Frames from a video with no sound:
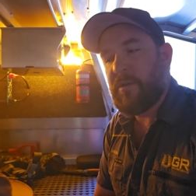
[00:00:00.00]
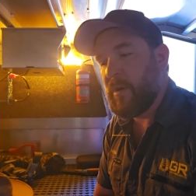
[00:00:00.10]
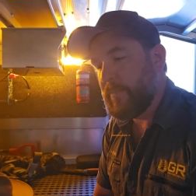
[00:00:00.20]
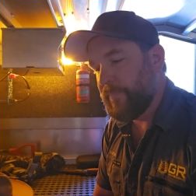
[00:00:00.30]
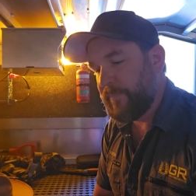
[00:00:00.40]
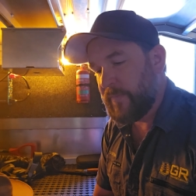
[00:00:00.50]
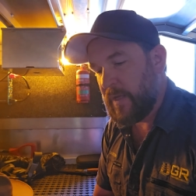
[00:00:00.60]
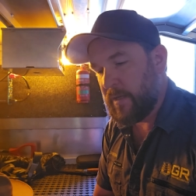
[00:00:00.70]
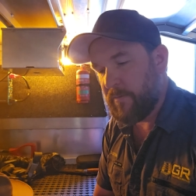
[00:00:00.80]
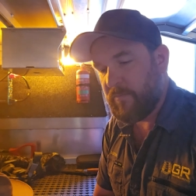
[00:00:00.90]
not.
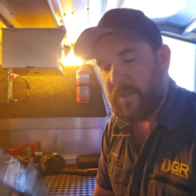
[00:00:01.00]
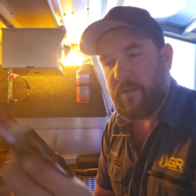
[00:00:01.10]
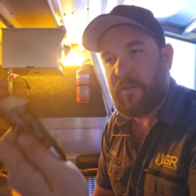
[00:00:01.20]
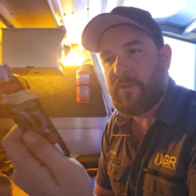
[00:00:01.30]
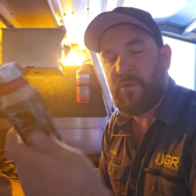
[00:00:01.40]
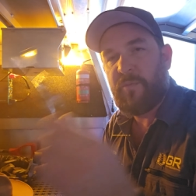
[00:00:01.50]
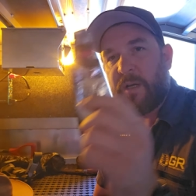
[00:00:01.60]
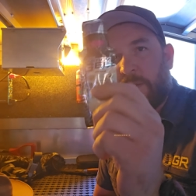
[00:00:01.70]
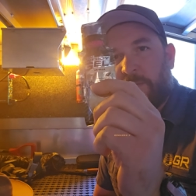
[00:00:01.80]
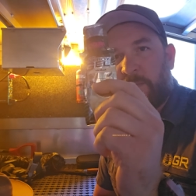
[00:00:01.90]
And you know, two
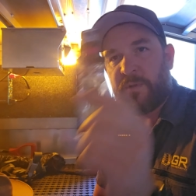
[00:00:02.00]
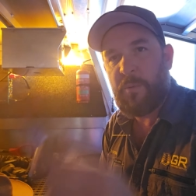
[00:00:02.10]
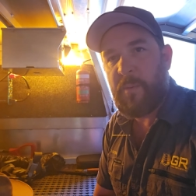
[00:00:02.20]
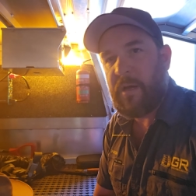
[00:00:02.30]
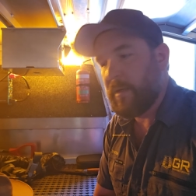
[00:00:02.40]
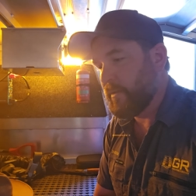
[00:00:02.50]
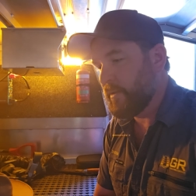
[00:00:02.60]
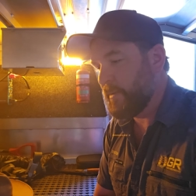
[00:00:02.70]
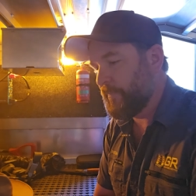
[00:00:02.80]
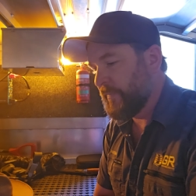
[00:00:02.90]
bucks from a supermarket. So